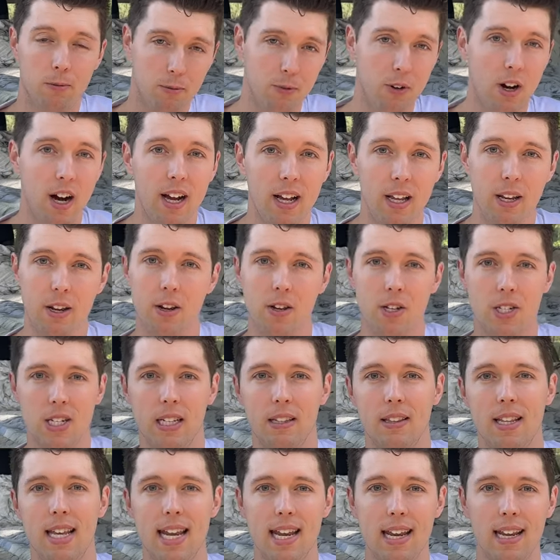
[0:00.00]
by
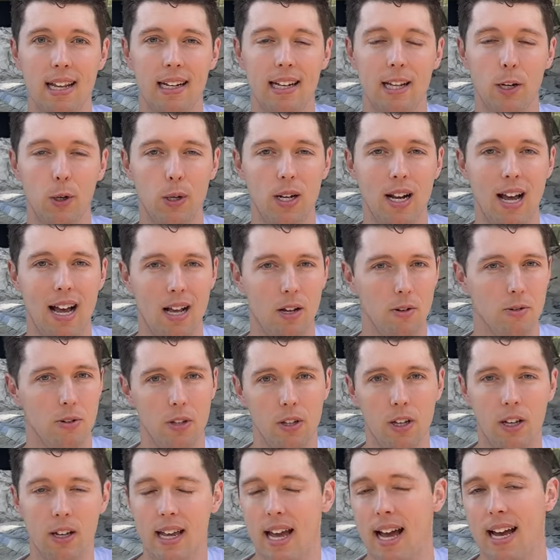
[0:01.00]
using the liquid nails or
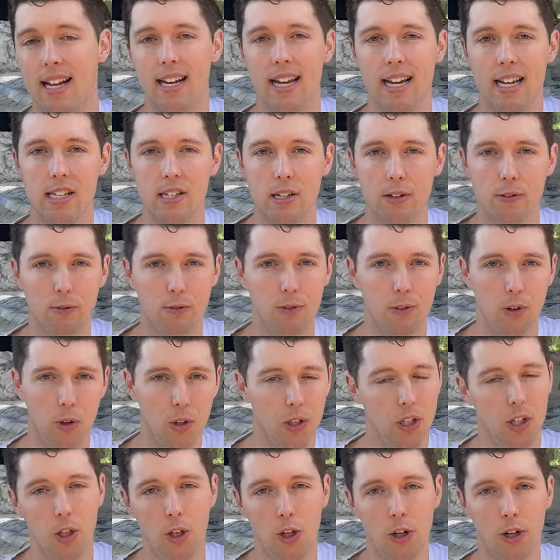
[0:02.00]
the adhesive or
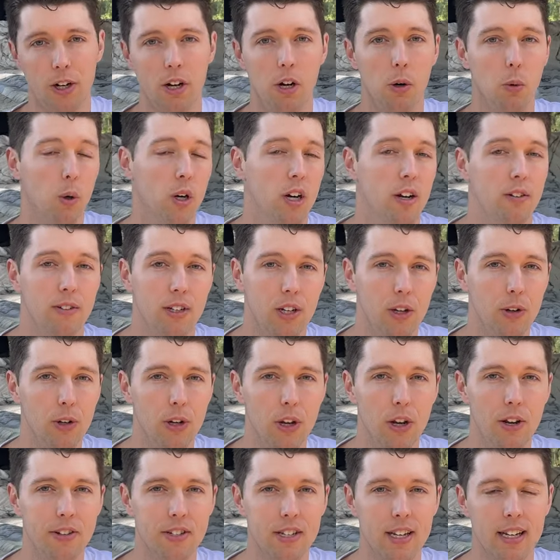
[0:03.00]
the glue or whatever you're
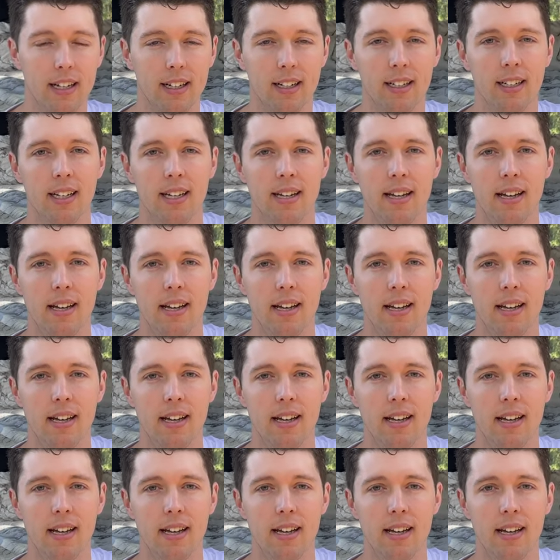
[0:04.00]
using,